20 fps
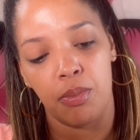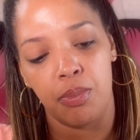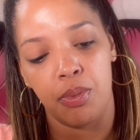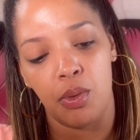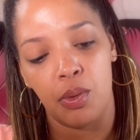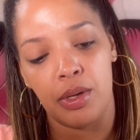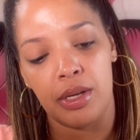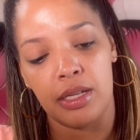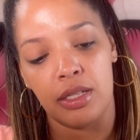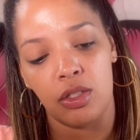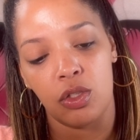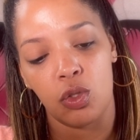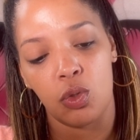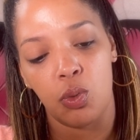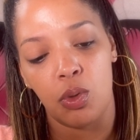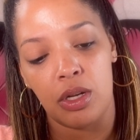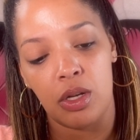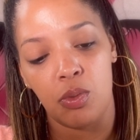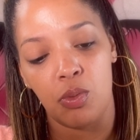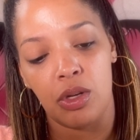
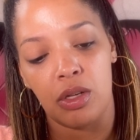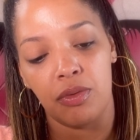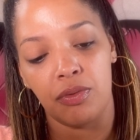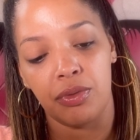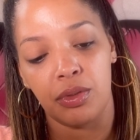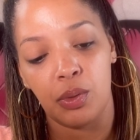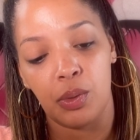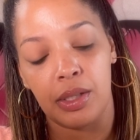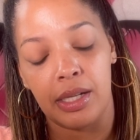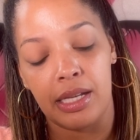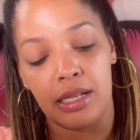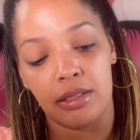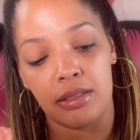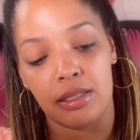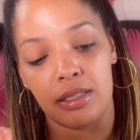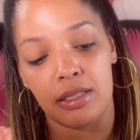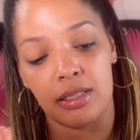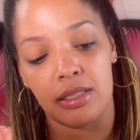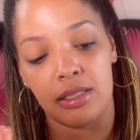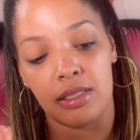0.21 fluid
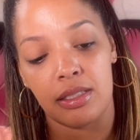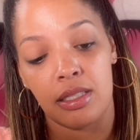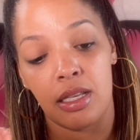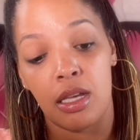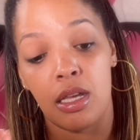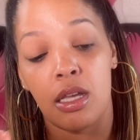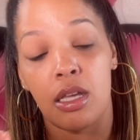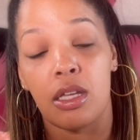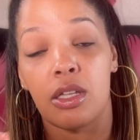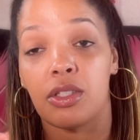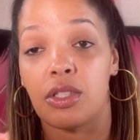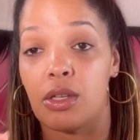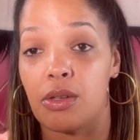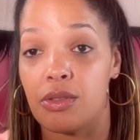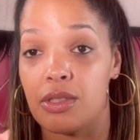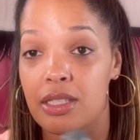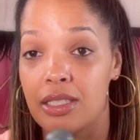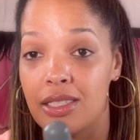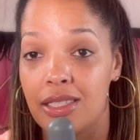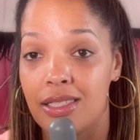ounces. So
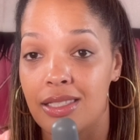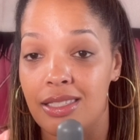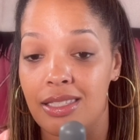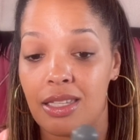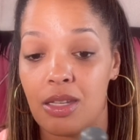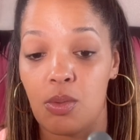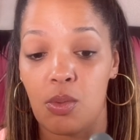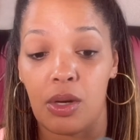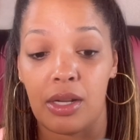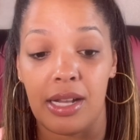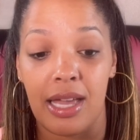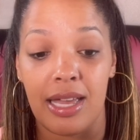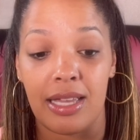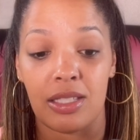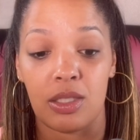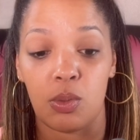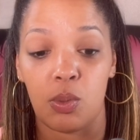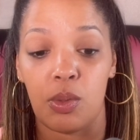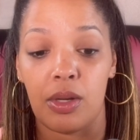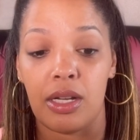this is D1
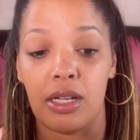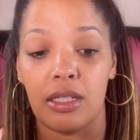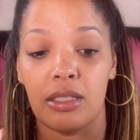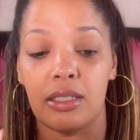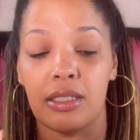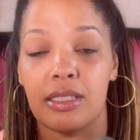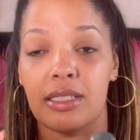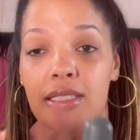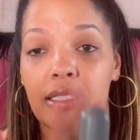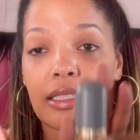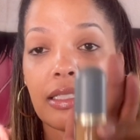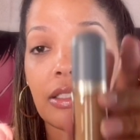as well. It is a